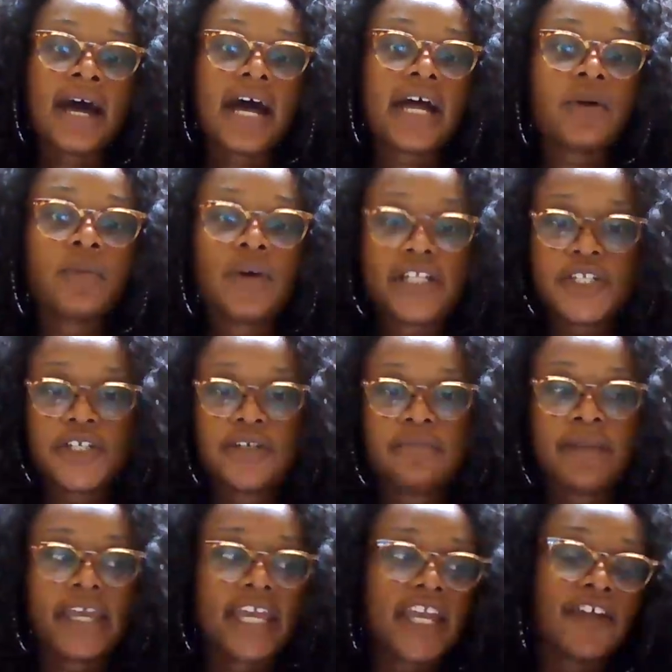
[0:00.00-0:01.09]
I want to
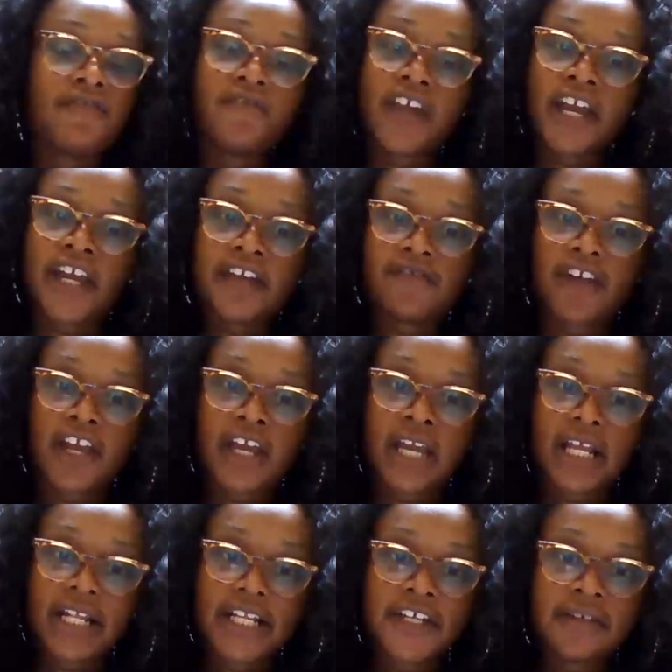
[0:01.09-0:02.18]
make a very, very
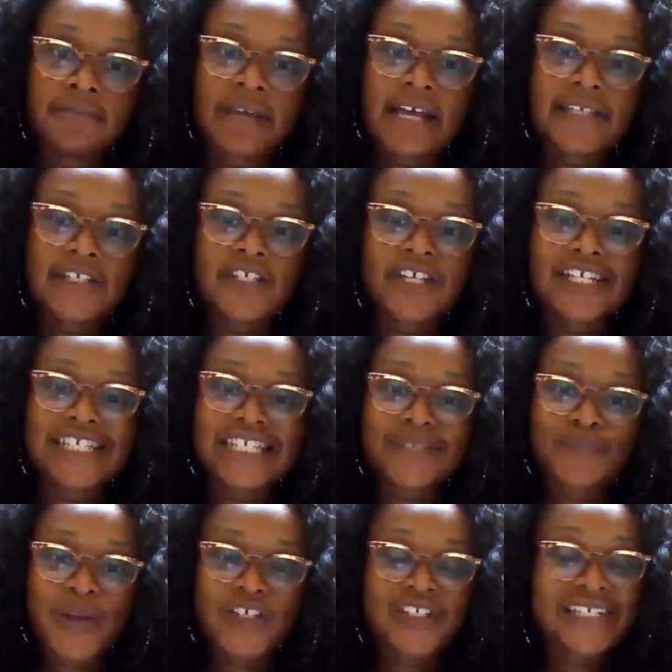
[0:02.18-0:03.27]
clear message,
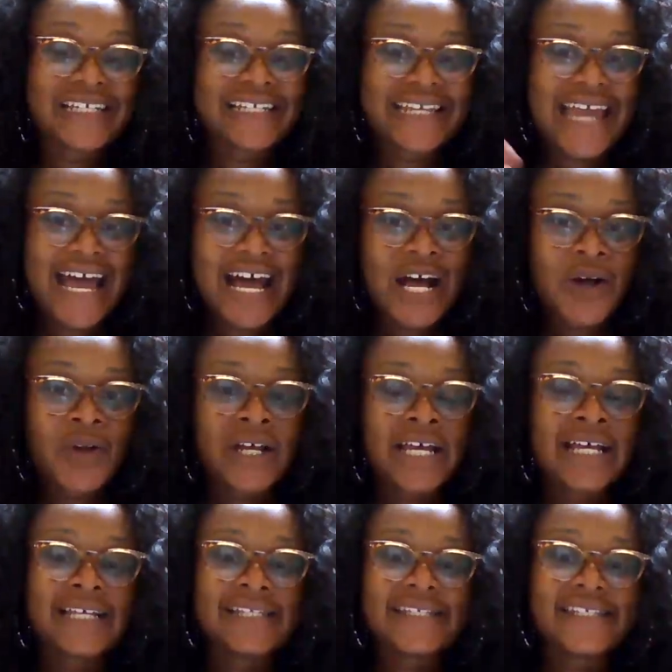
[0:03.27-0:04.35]
especially now
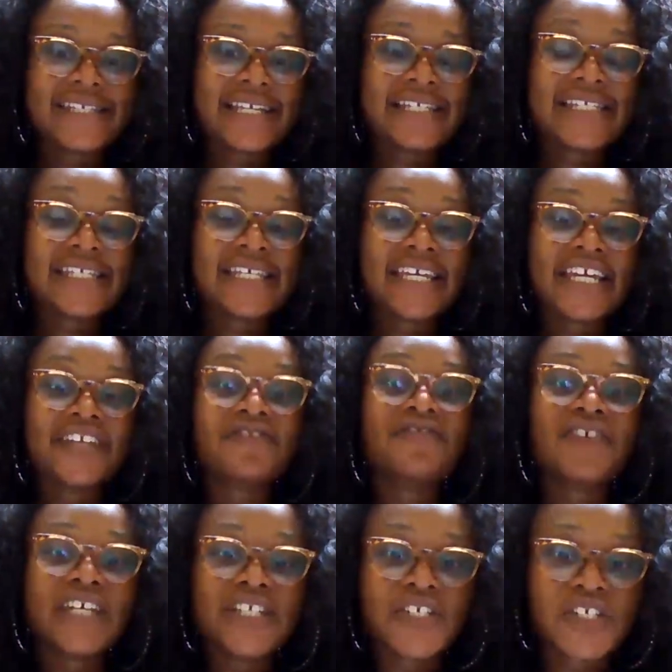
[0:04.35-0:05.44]
since the
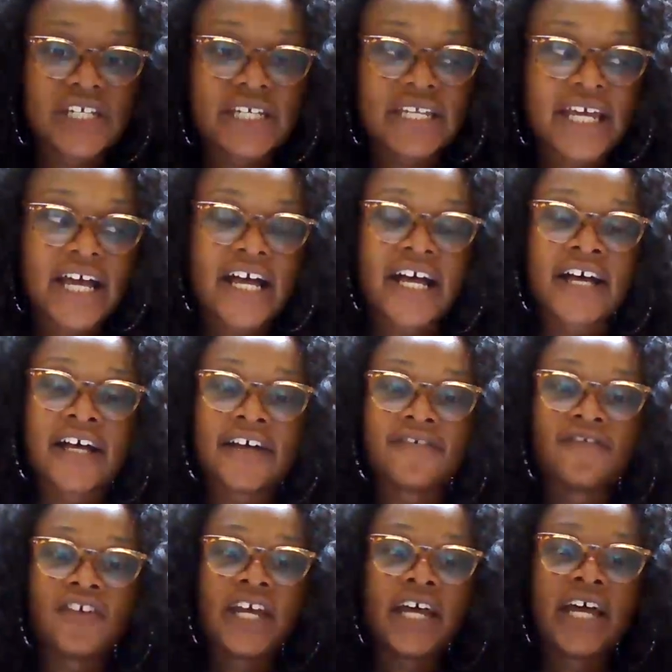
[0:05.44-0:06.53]
invention
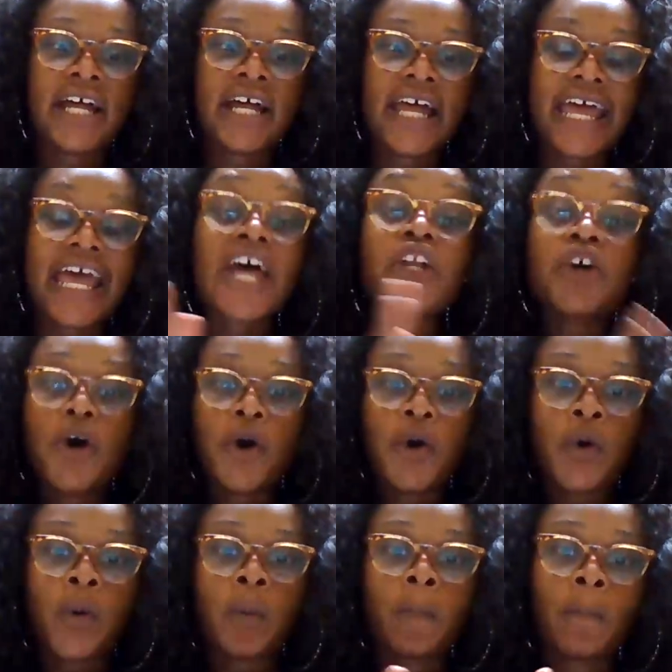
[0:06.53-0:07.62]
of at
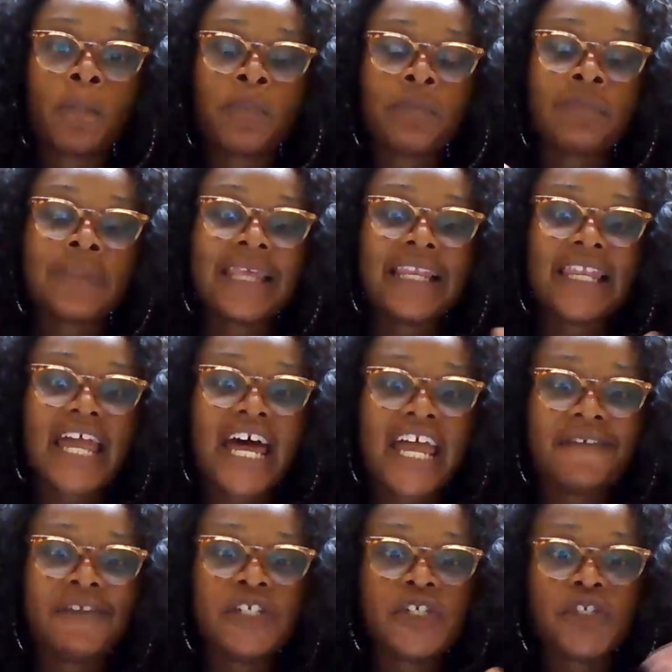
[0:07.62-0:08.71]
home
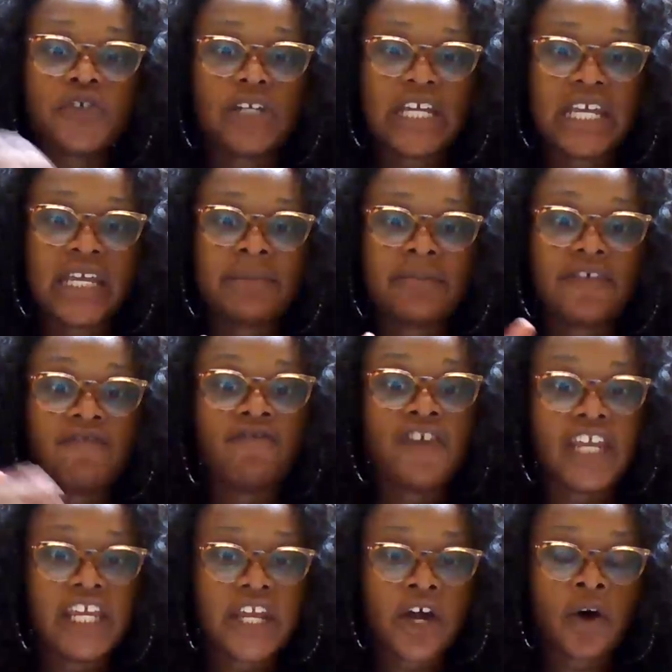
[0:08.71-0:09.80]
live stream
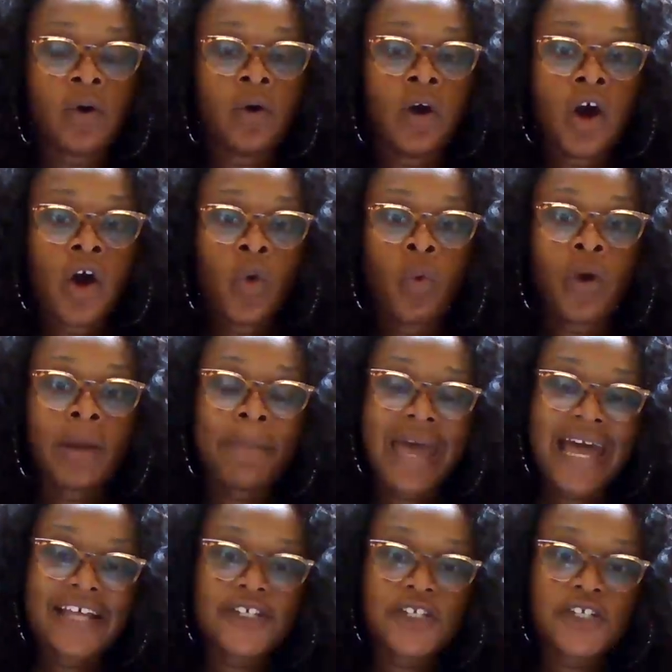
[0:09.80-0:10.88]
video where
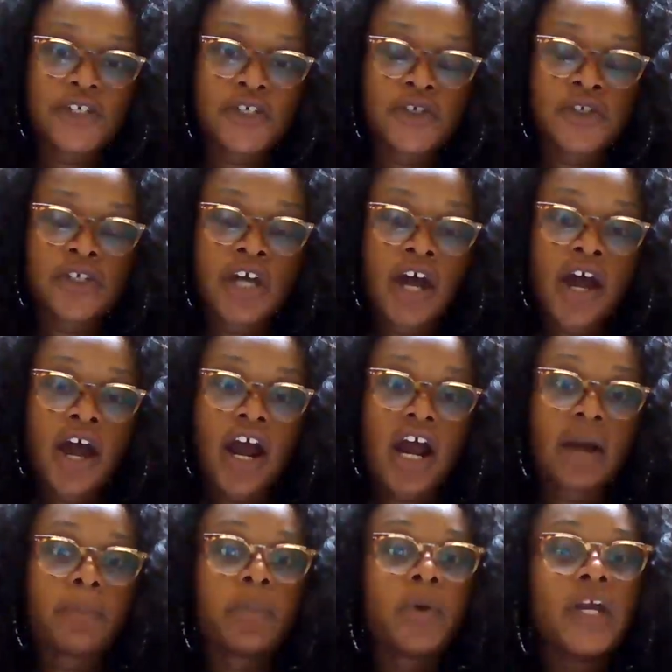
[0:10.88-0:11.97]
pastors
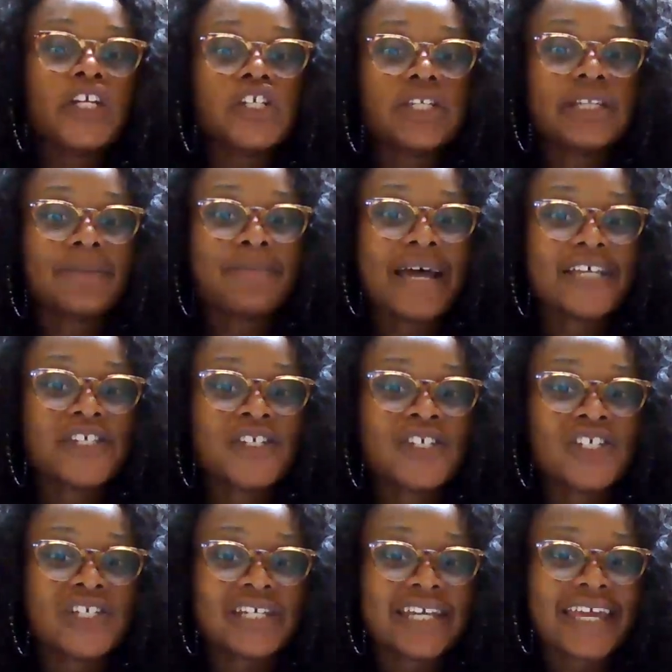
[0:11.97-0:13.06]
are preaching the
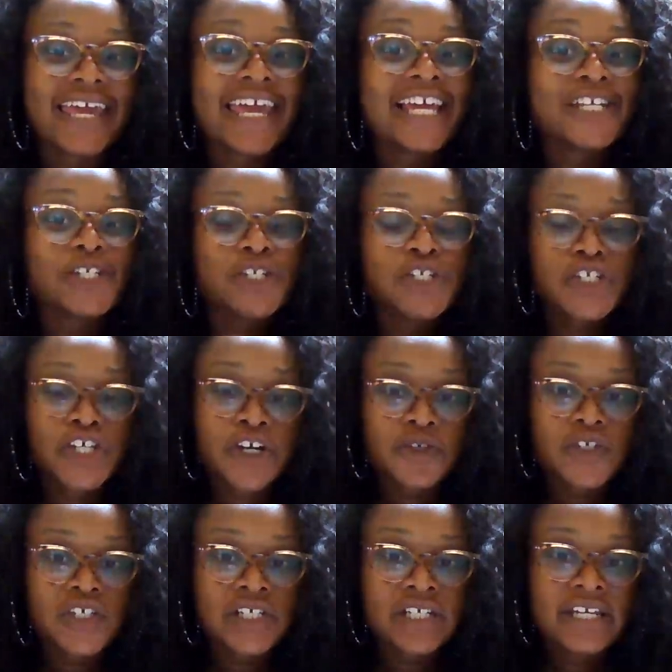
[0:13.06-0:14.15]
message at
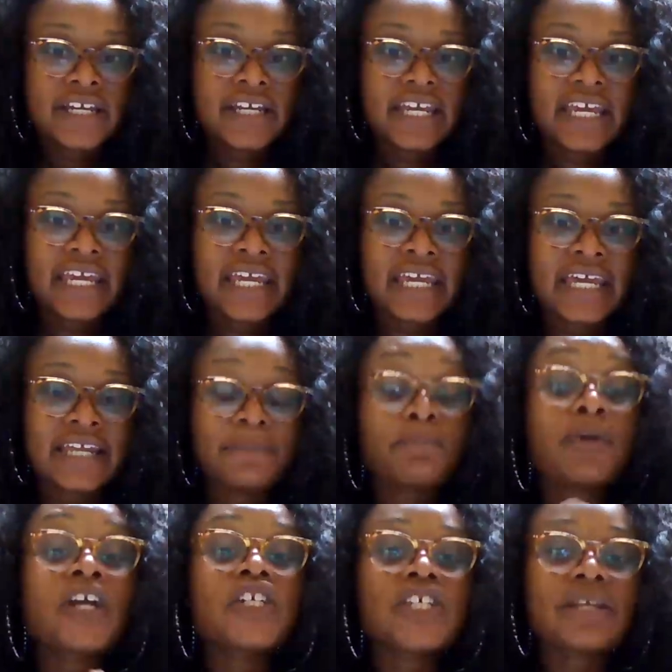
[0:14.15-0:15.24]
church and
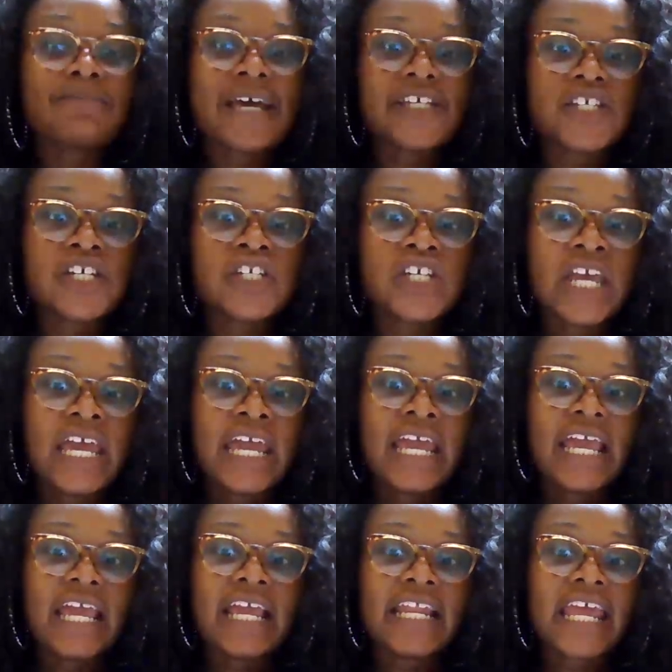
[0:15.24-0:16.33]
preaching the message
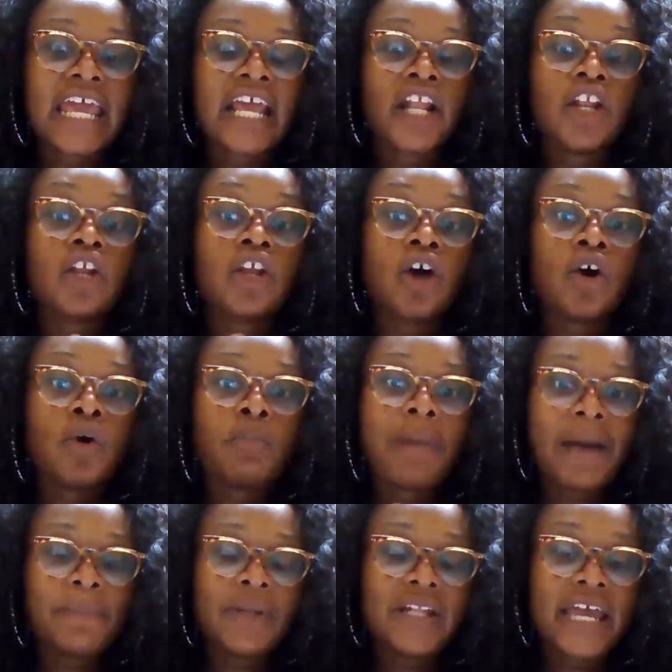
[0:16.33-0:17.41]
in a low
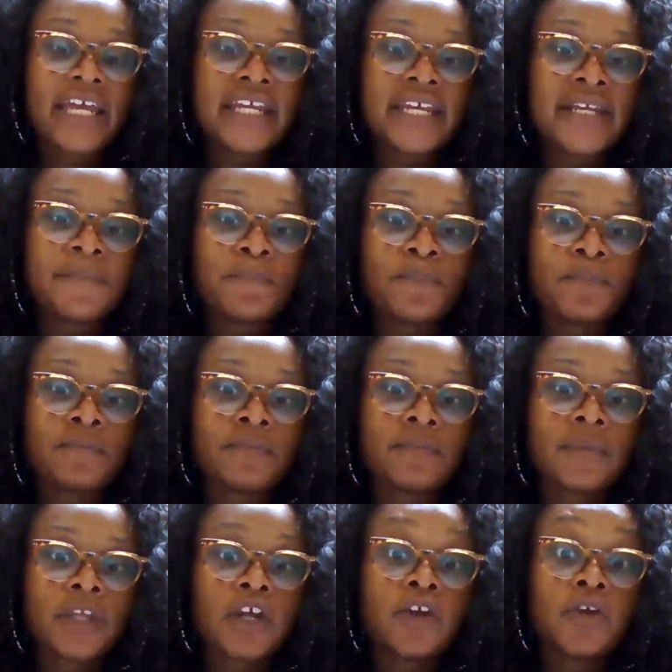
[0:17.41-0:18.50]
populated,
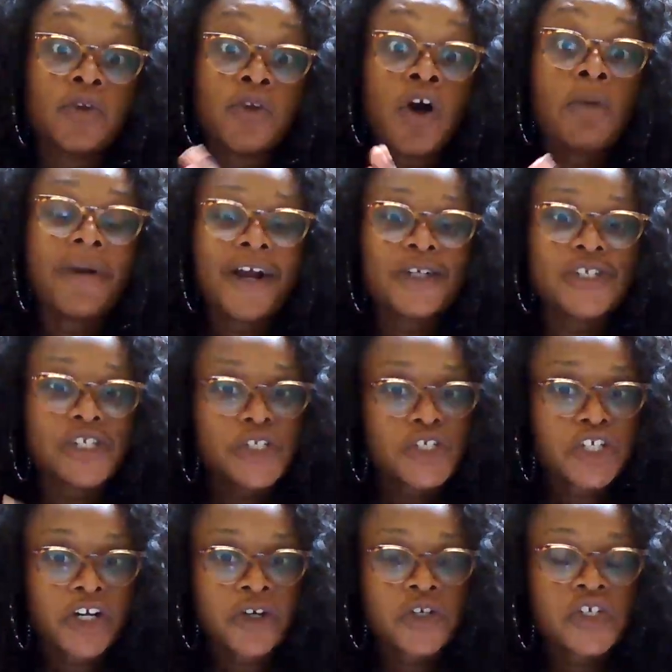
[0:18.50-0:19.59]
low person
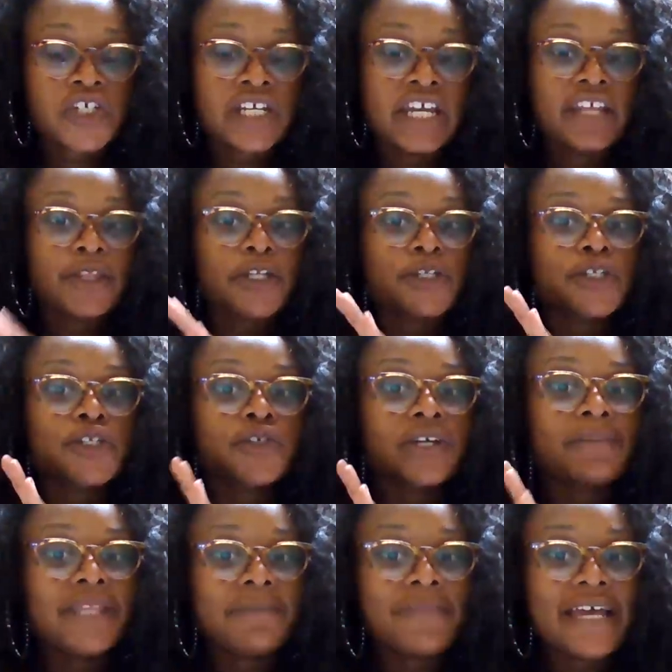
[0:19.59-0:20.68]
church. They're
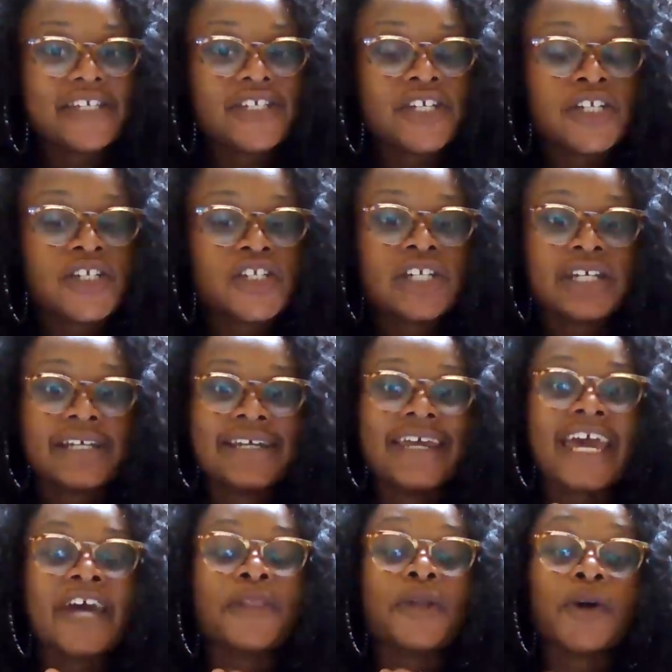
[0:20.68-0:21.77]
streaming the message
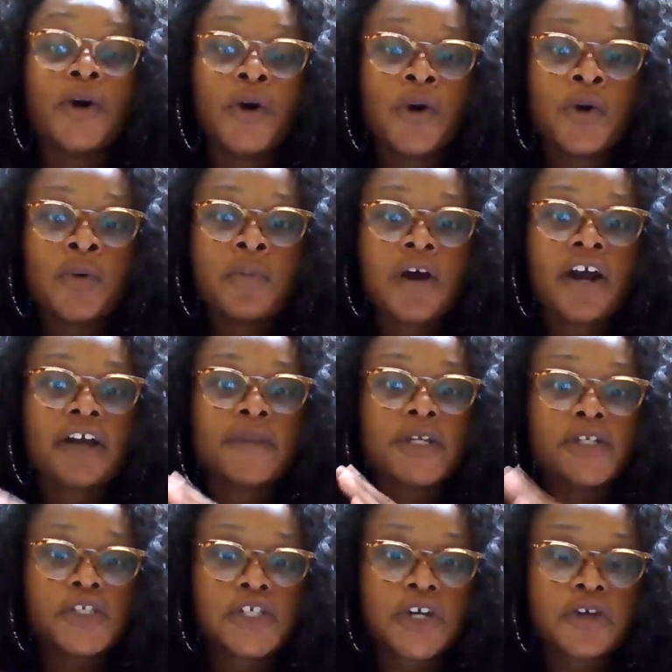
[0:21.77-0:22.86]
at their home or in
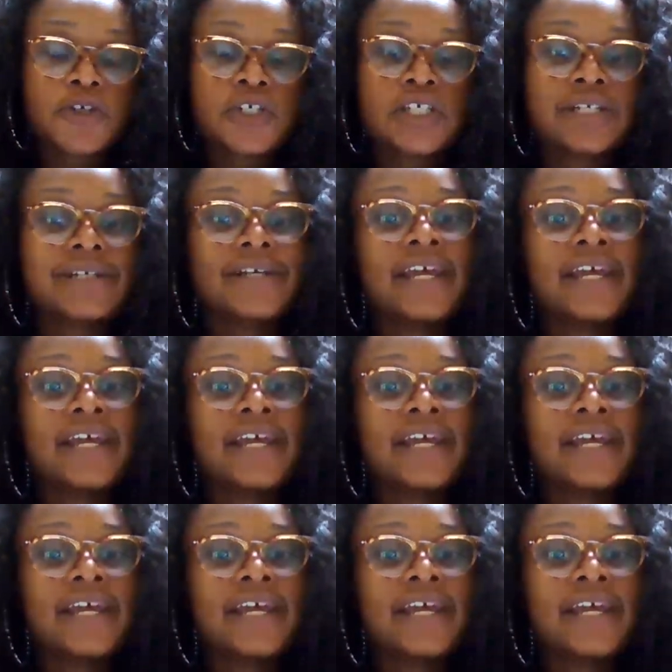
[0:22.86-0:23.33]
the church,